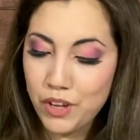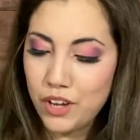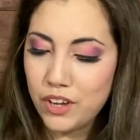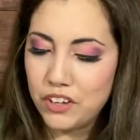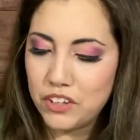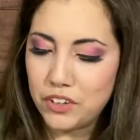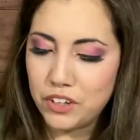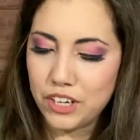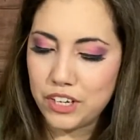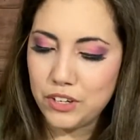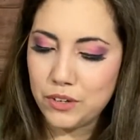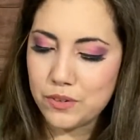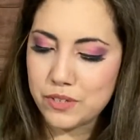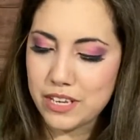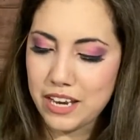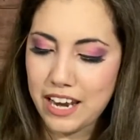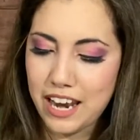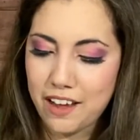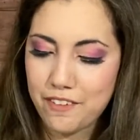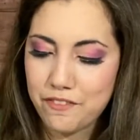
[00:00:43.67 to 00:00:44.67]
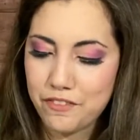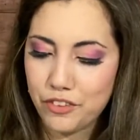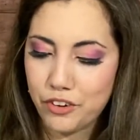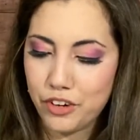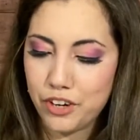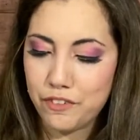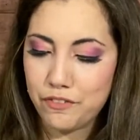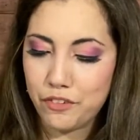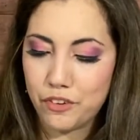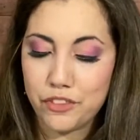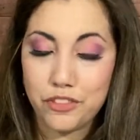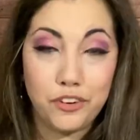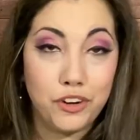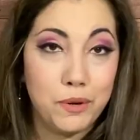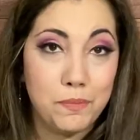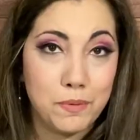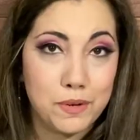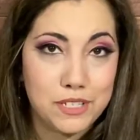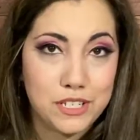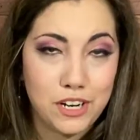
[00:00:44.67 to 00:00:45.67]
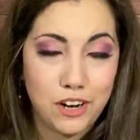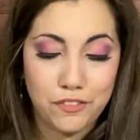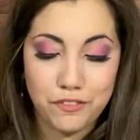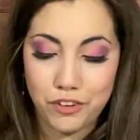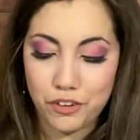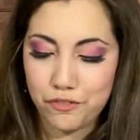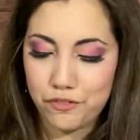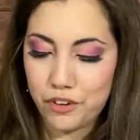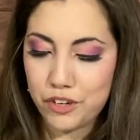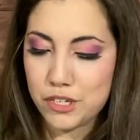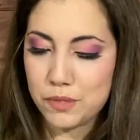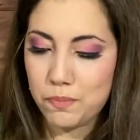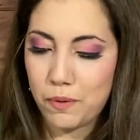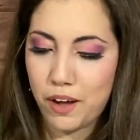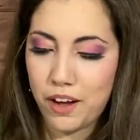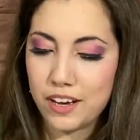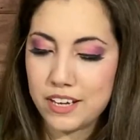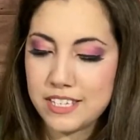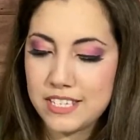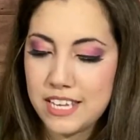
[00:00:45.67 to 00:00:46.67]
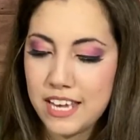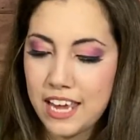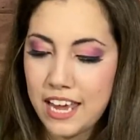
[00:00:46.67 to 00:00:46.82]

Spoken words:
You can use LAF30 for 30% off your first box.